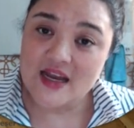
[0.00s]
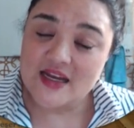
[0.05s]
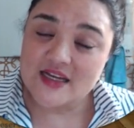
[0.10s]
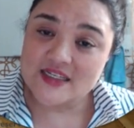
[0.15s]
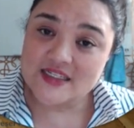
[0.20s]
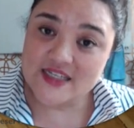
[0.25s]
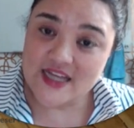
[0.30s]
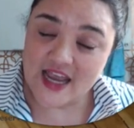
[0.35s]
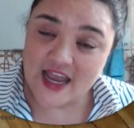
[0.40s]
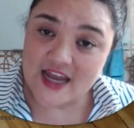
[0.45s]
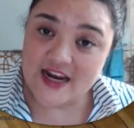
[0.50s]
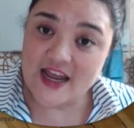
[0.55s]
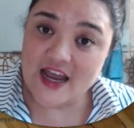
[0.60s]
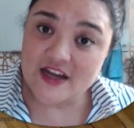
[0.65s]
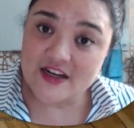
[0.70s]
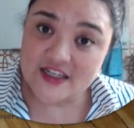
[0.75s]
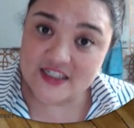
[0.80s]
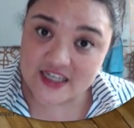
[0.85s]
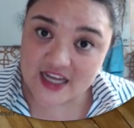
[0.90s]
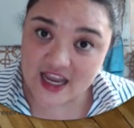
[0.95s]
10 out of
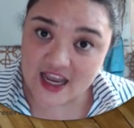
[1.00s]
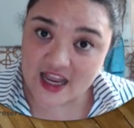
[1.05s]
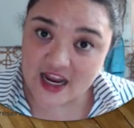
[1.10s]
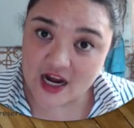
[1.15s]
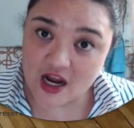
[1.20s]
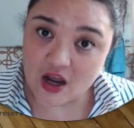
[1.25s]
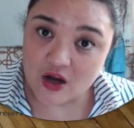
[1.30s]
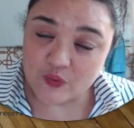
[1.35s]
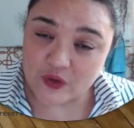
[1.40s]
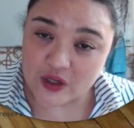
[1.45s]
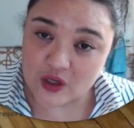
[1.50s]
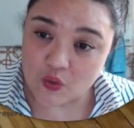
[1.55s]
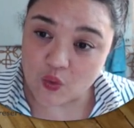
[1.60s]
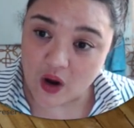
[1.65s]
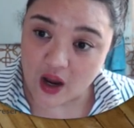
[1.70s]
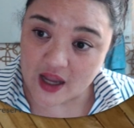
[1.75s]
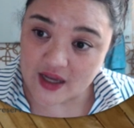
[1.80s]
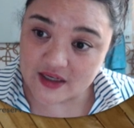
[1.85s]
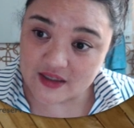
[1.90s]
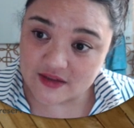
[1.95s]
10 on week
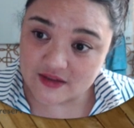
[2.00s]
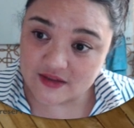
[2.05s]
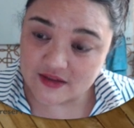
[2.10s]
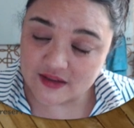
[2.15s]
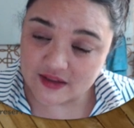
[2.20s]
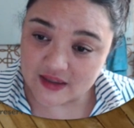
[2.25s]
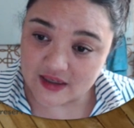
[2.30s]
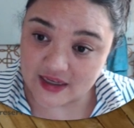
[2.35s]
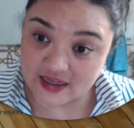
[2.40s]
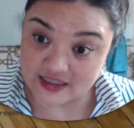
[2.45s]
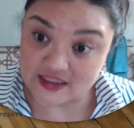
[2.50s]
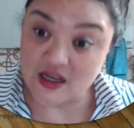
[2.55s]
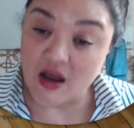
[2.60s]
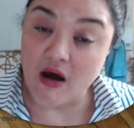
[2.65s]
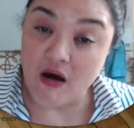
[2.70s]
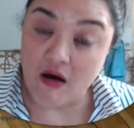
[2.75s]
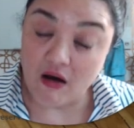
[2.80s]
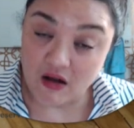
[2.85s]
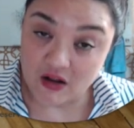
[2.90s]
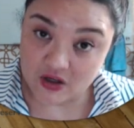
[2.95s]
1 is
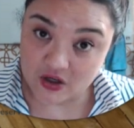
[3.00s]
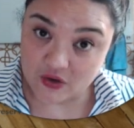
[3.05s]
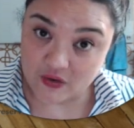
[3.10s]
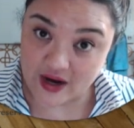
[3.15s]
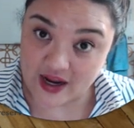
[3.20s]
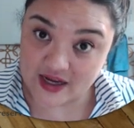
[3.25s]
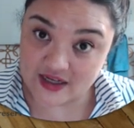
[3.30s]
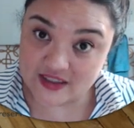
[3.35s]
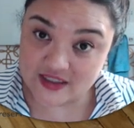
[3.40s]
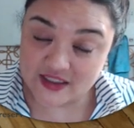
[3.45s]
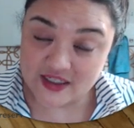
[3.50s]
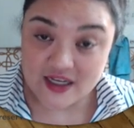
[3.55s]
all correct.